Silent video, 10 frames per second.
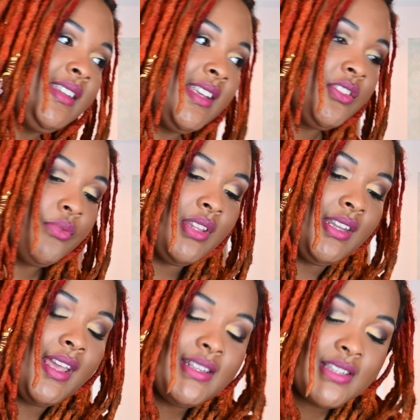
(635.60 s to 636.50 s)
does really
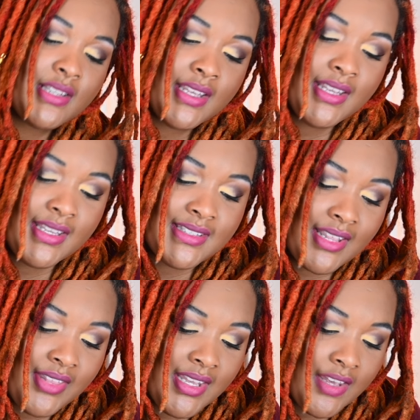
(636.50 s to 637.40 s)
nicely is that
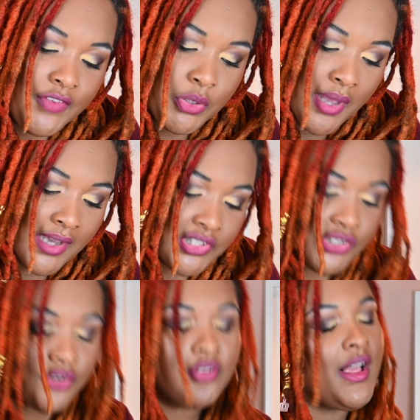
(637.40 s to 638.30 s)
they give you
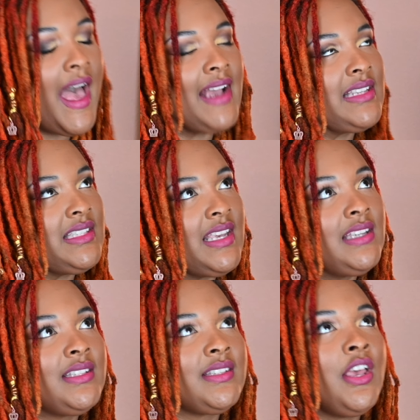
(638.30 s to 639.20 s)
external
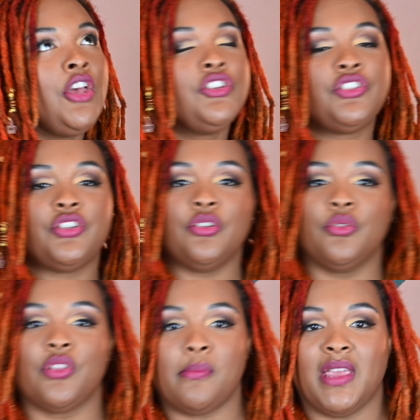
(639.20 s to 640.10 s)
access to
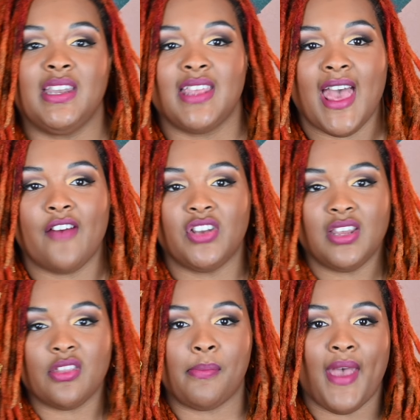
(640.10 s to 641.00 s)
the main cavity
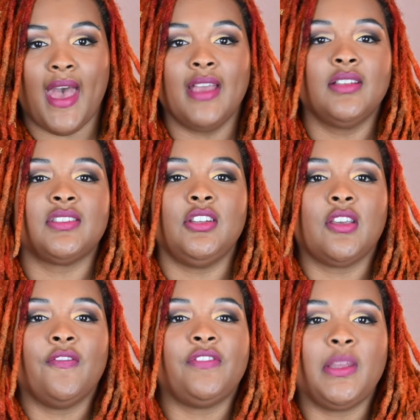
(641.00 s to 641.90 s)
of the bag, so you
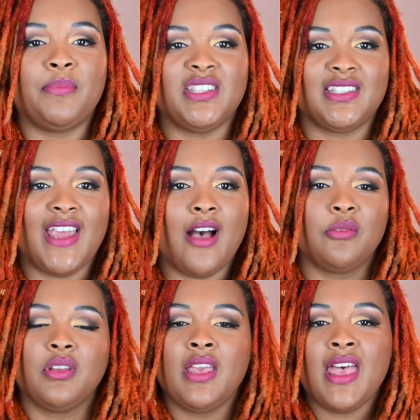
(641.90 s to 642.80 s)
can flip this
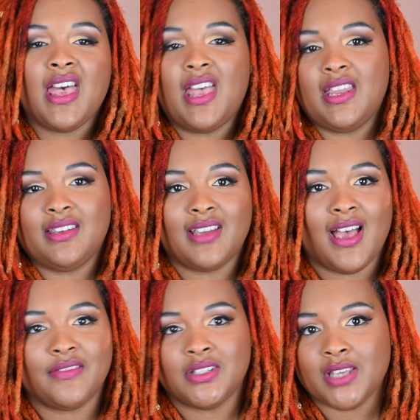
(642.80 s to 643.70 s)
down, and
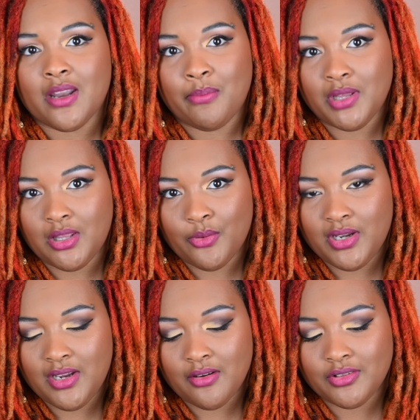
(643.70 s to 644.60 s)
I've just got a pillow in
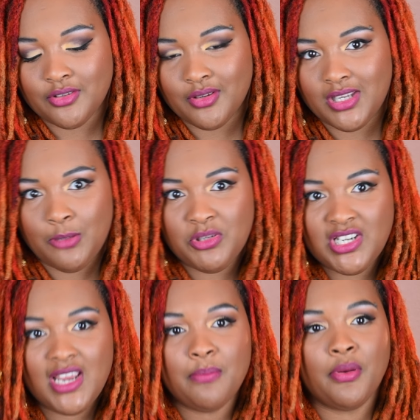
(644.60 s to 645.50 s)
here so it keeps
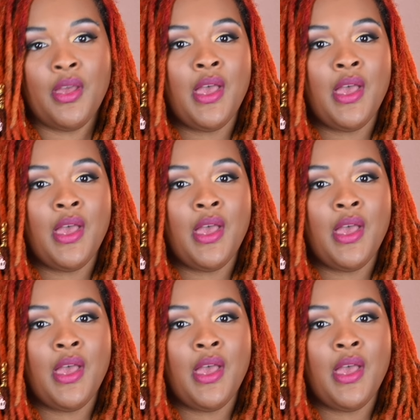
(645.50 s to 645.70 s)
shape,